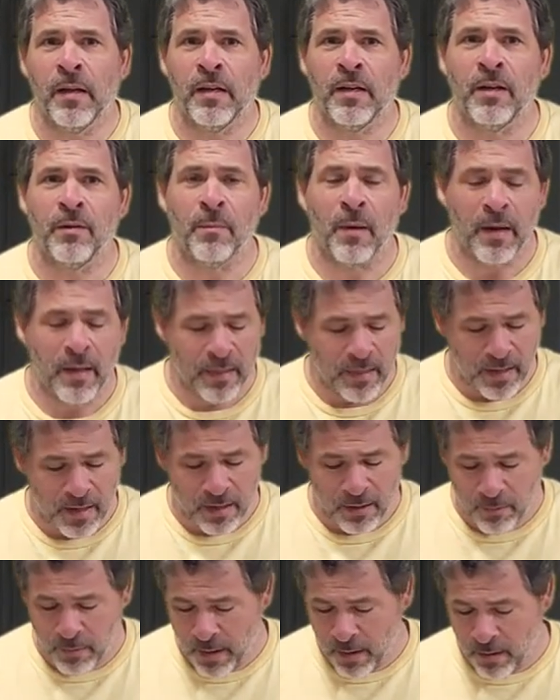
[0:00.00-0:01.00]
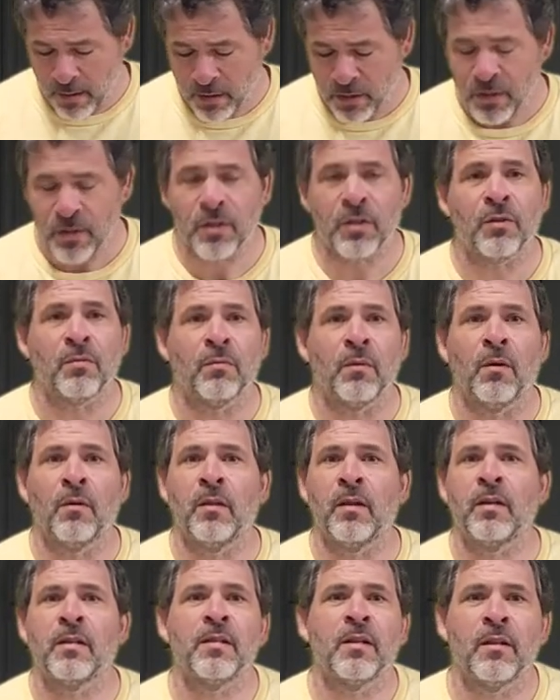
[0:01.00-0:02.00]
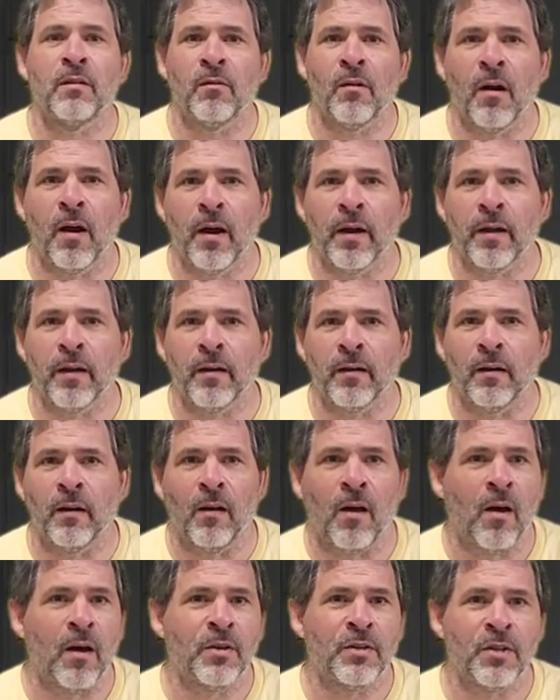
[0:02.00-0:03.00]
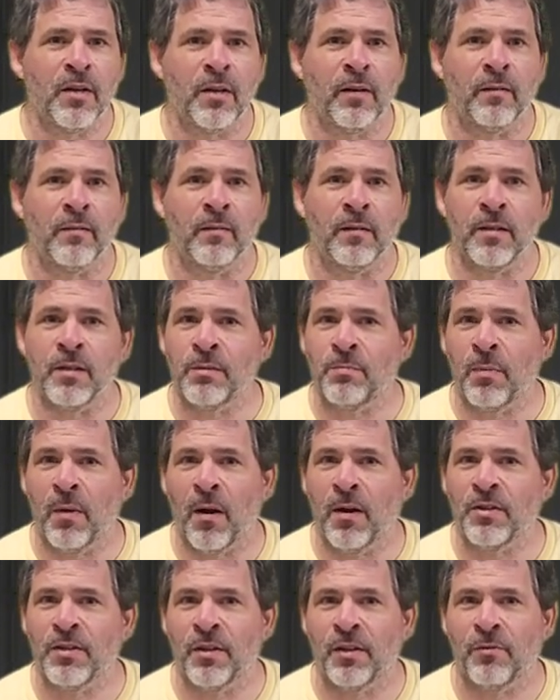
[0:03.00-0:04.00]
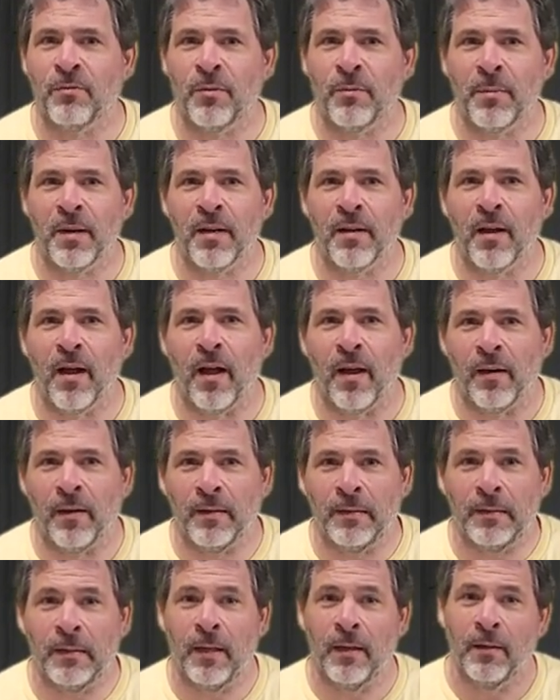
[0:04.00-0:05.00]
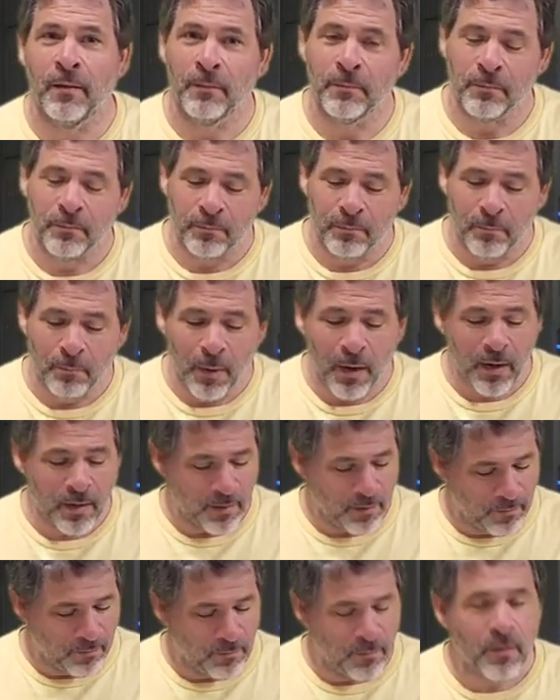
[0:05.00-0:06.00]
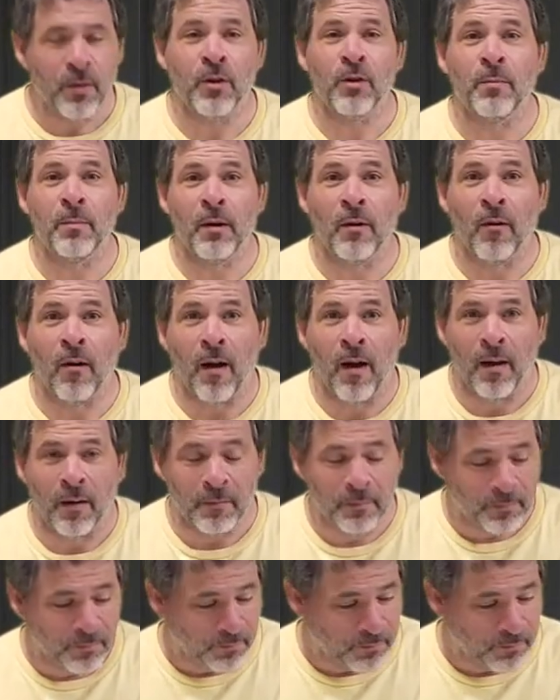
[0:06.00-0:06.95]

you might think, well, let's just throw this in the rocket and launch it and this project would be done. But you'd be wrong.